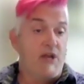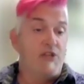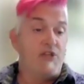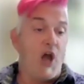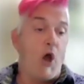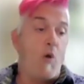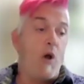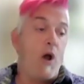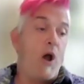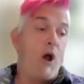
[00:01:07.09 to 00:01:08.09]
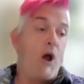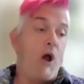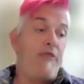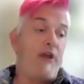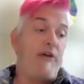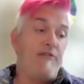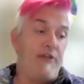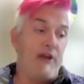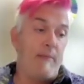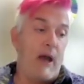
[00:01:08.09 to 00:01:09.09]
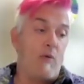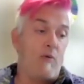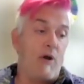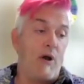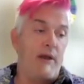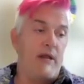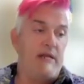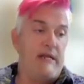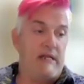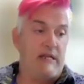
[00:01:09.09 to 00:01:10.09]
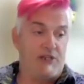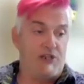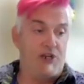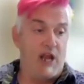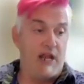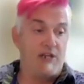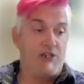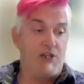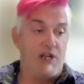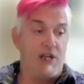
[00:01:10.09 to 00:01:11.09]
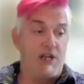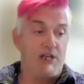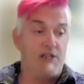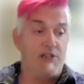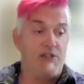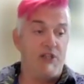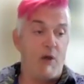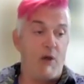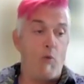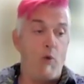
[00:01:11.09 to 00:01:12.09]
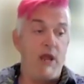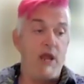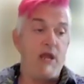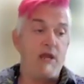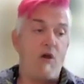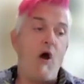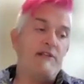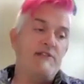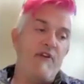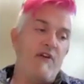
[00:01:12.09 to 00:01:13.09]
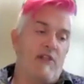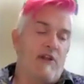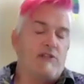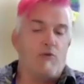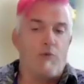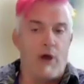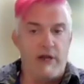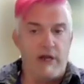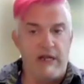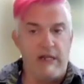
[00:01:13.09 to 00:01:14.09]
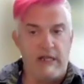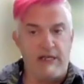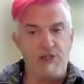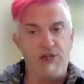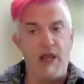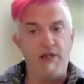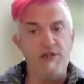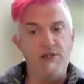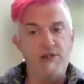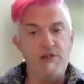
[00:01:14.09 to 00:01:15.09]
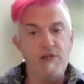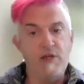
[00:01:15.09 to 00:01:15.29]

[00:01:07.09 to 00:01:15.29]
So the other thing about a needle exchange is that it costs very little to run a needle exchange,